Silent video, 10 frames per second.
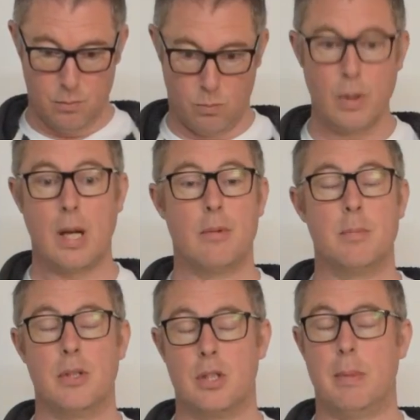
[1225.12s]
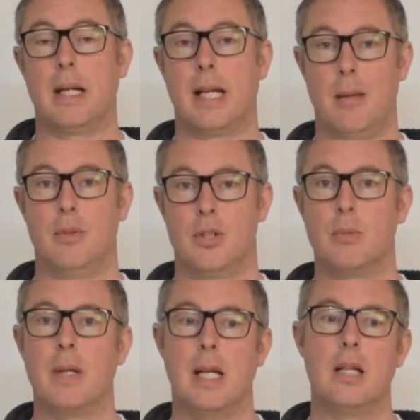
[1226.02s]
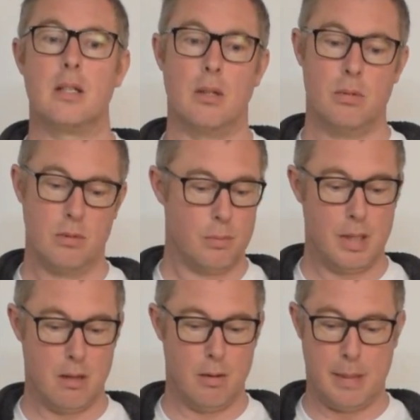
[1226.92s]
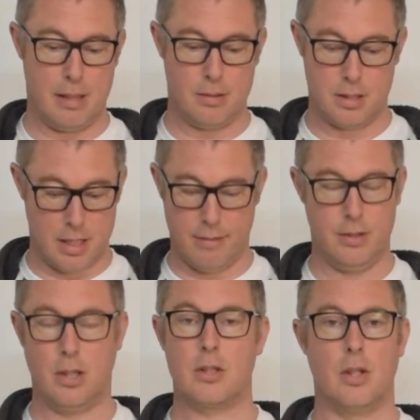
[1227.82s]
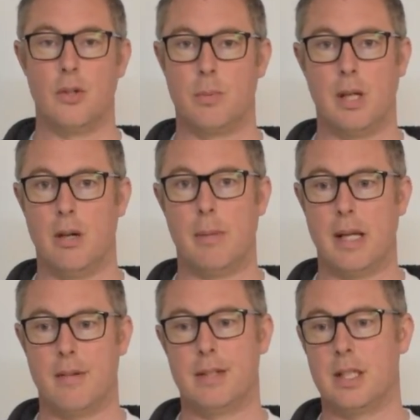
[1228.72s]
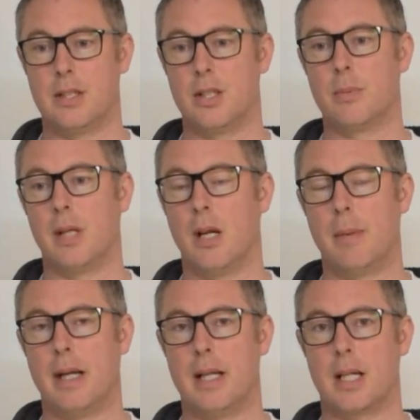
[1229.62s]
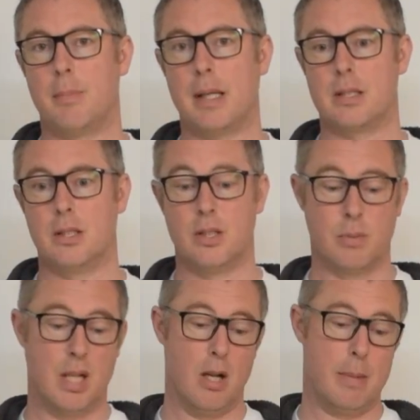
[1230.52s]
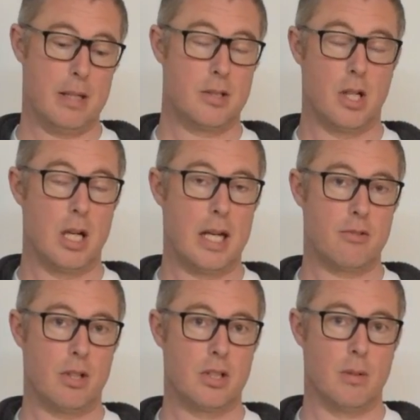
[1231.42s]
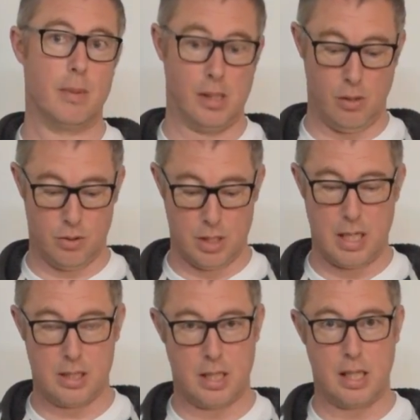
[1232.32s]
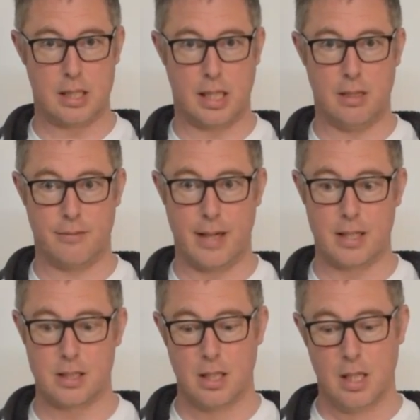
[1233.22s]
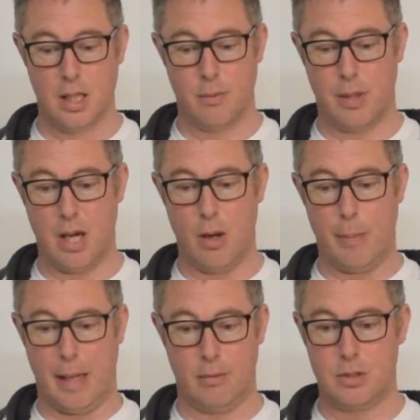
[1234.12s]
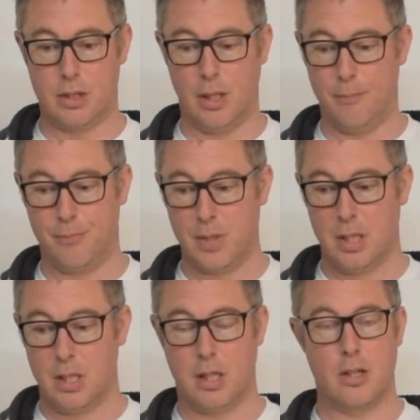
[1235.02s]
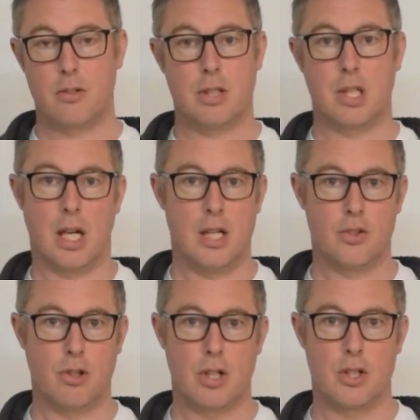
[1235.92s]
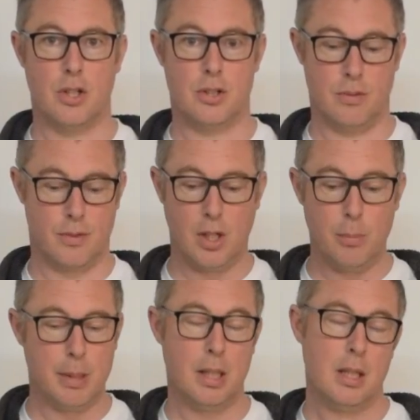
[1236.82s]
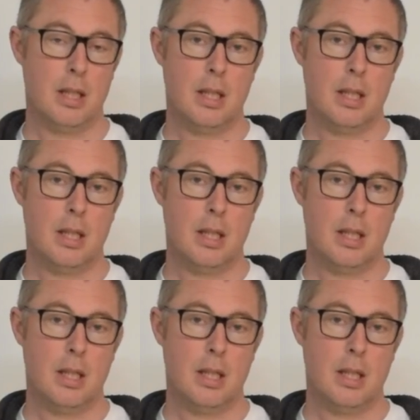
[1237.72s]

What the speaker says: We know as much about cables as we need to. We know about their inductance, we know about their resistance, we know about their capacitance, we know about the dielectrics that we use and hence any skin effects. We know about you know, the crystalline structures of copper.